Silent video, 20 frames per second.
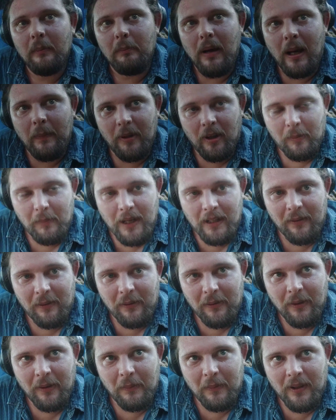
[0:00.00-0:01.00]
Maybe I'll make
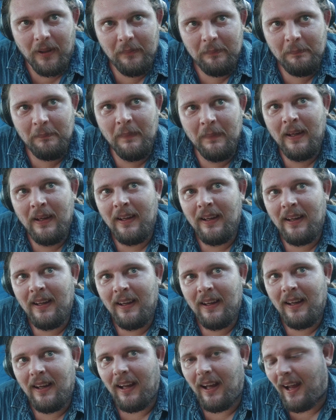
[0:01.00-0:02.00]
a third one,
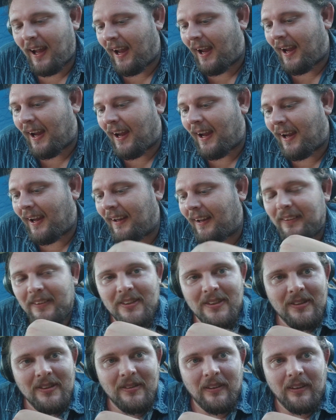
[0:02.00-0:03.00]

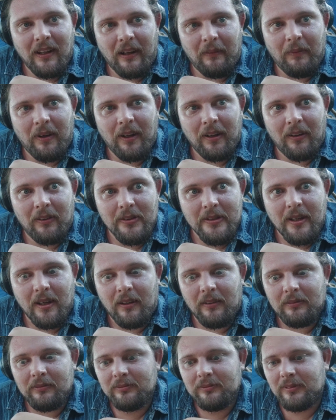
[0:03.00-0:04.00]
and that one I'll
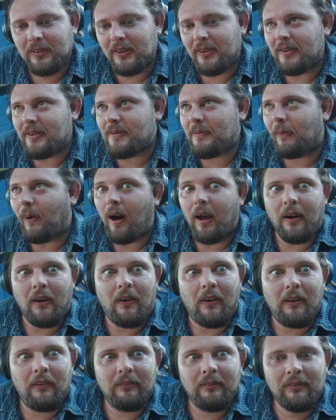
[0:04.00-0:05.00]
scull, because why
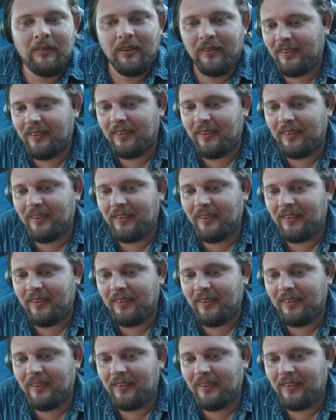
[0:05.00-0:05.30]
not?